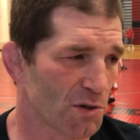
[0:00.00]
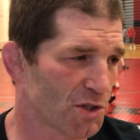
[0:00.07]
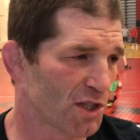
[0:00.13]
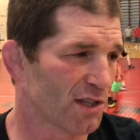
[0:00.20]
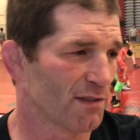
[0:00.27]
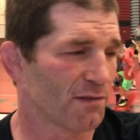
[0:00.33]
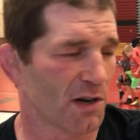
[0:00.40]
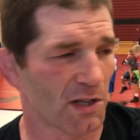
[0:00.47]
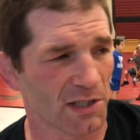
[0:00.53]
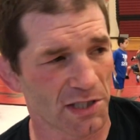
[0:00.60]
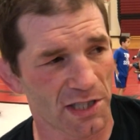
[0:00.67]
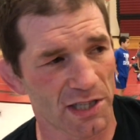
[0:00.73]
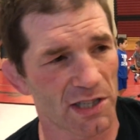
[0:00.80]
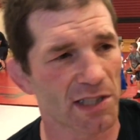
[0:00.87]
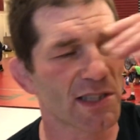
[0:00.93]
Coaching,
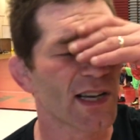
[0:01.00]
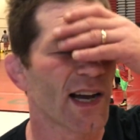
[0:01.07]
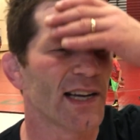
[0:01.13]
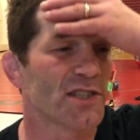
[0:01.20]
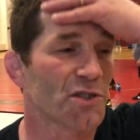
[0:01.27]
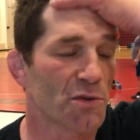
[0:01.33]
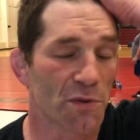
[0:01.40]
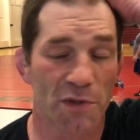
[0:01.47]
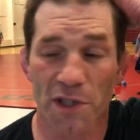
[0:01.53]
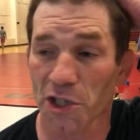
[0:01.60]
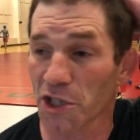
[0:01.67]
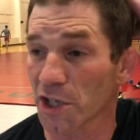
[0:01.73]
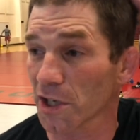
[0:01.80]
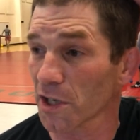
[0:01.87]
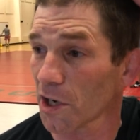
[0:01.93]
volunteered at the high school
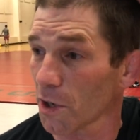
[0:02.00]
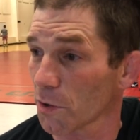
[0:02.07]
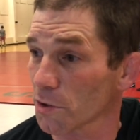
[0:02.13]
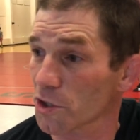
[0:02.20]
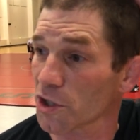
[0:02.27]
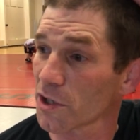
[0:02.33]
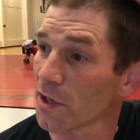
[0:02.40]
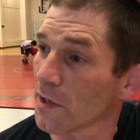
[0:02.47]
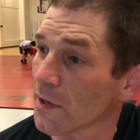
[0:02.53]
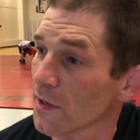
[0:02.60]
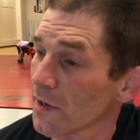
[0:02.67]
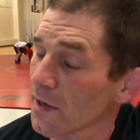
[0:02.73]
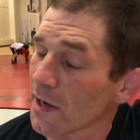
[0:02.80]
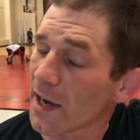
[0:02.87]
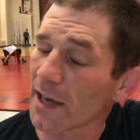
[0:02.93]
this year, coached,
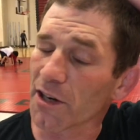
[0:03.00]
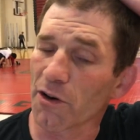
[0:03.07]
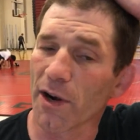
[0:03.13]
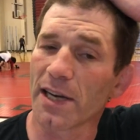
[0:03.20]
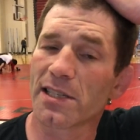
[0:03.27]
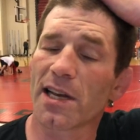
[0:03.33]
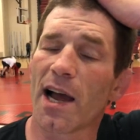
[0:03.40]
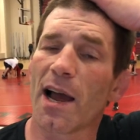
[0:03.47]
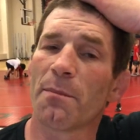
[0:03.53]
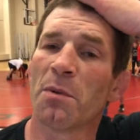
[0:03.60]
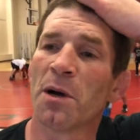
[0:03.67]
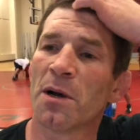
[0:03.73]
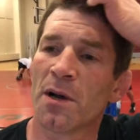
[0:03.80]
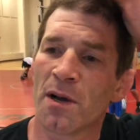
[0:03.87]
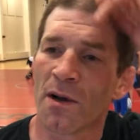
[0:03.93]
had a great time.
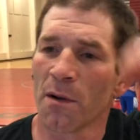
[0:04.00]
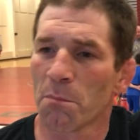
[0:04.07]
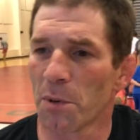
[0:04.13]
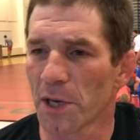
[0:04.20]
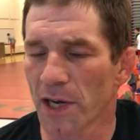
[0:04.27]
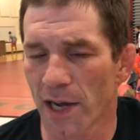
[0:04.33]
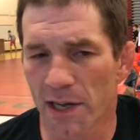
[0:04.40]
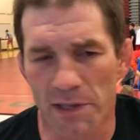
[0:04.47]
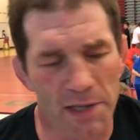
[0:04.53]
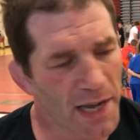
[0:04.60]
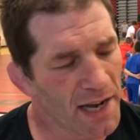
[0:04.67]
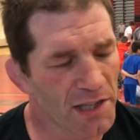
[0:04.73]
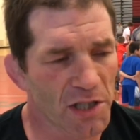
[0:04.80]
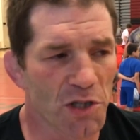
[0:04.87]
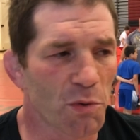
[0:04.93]
But uh,
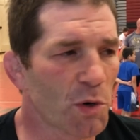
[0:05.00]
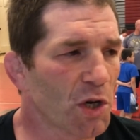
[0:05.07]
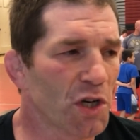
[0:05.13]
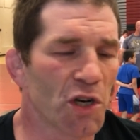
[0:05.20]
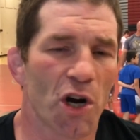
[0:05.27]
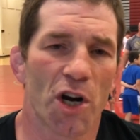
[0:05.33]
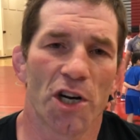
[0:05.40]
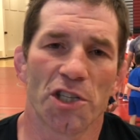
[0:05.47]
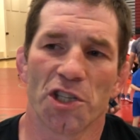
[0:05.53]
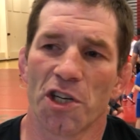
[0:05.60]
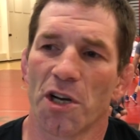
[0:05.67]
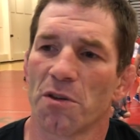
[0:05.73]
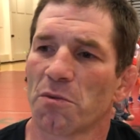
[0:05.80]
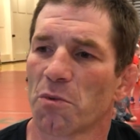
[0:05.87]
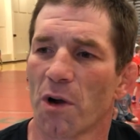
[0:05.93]
yeah, just working hard, you
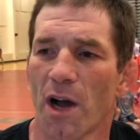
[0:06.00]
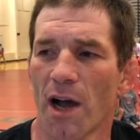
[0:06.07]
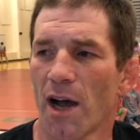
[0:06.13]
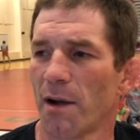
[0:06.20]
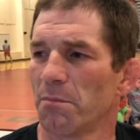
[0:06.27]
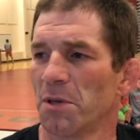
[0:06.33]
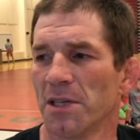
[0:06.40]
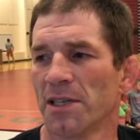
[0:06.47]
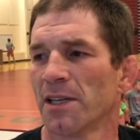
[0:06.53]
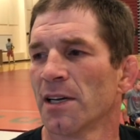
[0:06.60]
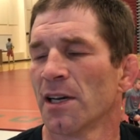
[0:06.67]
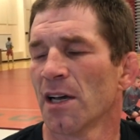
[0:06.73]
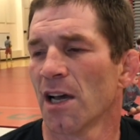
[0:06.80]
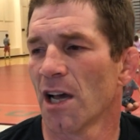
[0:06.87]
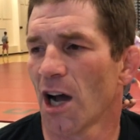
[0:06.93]
know, um,
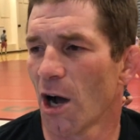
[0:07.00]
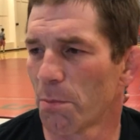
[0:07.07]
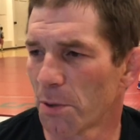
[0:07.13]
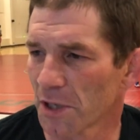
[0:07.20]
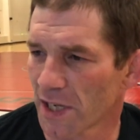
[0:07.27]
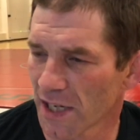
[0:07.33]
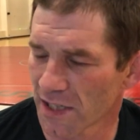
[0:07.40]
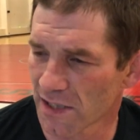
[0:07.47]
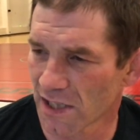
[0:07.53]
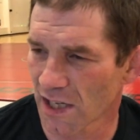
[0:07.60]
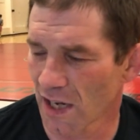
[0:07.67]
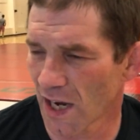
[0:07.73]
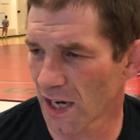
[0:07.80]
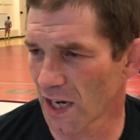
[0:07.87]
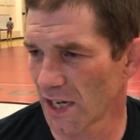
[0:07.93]
helping
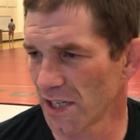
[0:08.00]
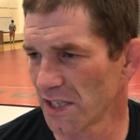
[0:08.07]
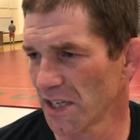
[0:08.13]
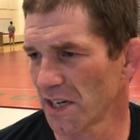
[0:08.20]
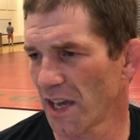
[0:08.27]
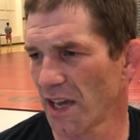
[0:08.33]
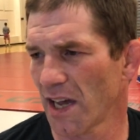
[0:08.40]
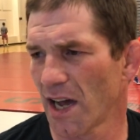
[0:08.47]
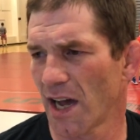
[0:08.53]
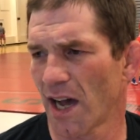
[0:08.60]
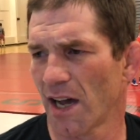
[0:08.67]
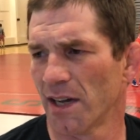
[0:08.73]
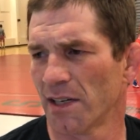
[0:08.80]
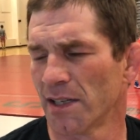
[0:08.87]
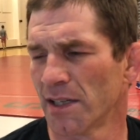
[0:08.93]
kids. I kind of did a,
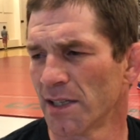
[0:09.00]
uh,